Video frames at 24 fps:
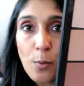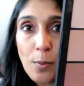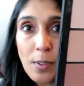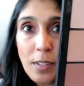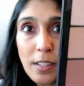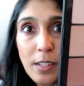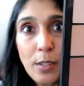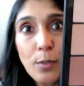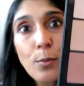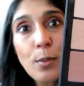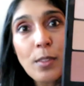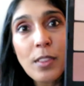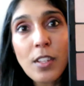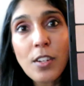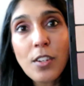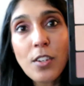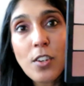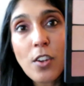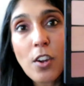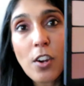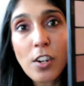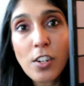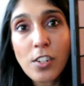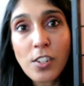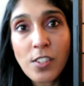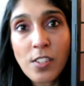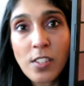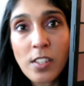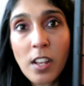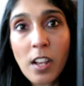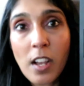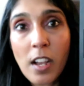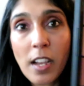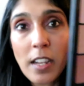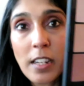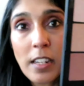going in with the NARS
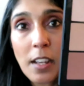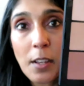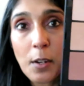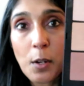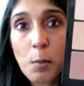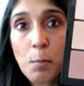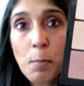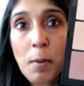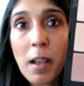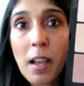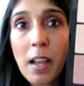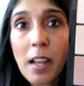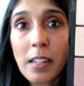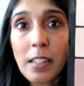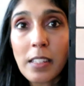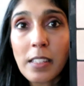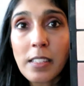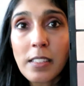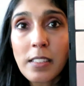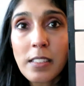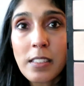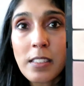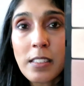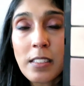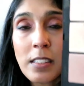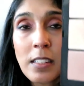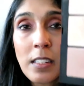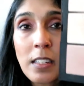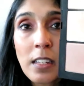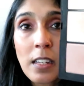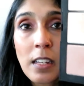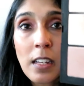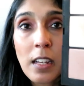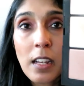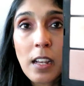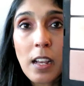highlighter palette,
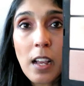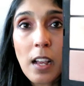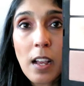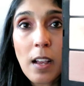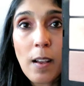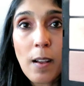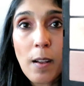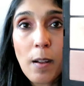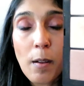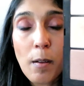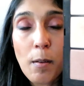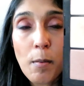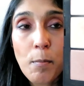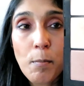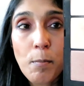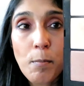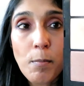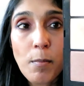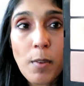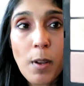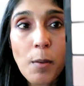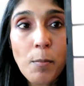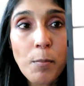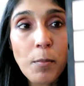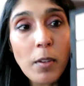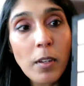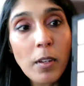I'm